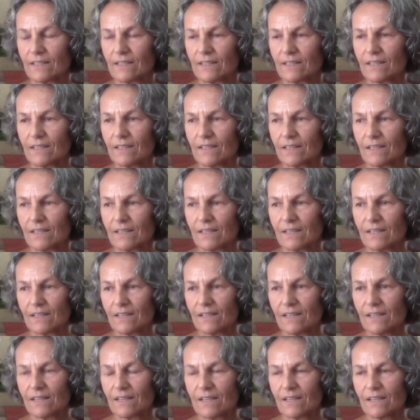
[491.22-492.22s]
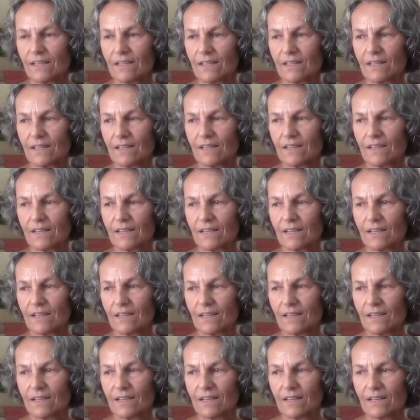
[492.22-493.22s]

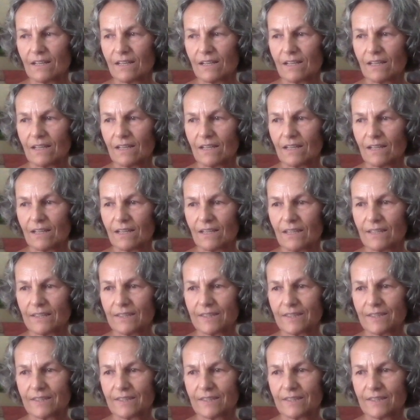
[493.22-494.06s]
Nobody speaks.